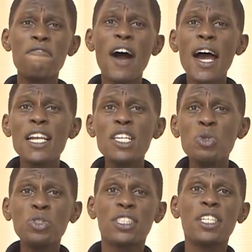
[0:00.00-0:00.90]

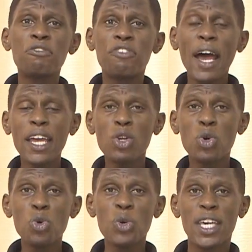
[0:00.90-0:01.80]
Values define
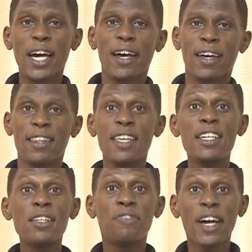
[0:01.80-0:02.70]
who we are. They
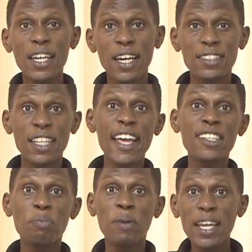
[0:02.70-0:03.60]
define us, they
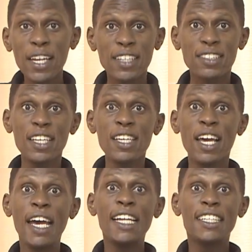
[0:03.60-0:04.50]
explain us, they
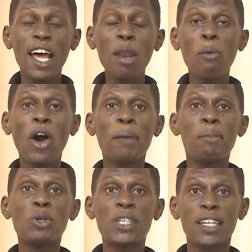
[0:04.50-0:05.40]
tell more
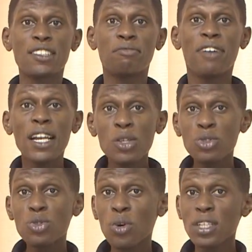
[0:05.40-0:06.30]
about us.
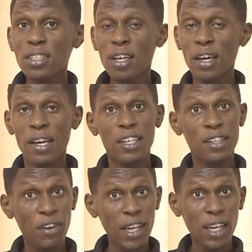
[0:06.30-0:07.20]
Values do what?
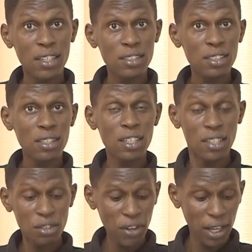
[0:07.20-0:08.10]
Define us. Is
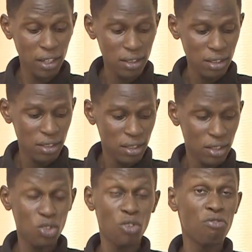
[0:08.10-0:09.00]
that fine?
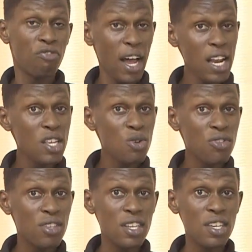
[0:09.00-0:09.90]
So
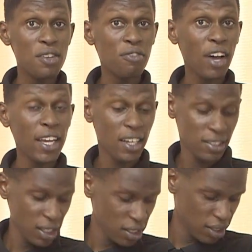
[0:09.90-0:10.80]
values define
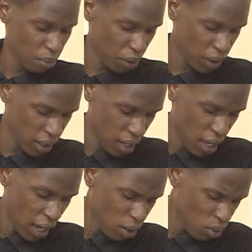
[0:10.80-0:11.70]
us. That is number one.
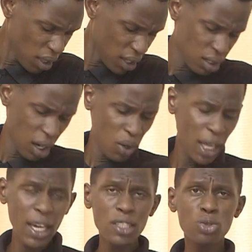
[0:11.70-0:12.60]
And with that, I would
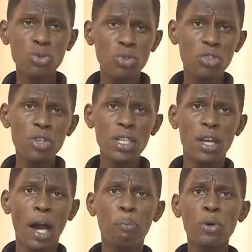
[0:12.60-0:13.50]
like us to
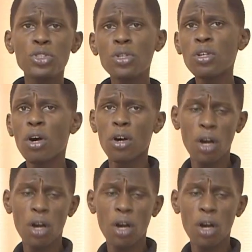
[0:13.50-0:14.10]
read a portion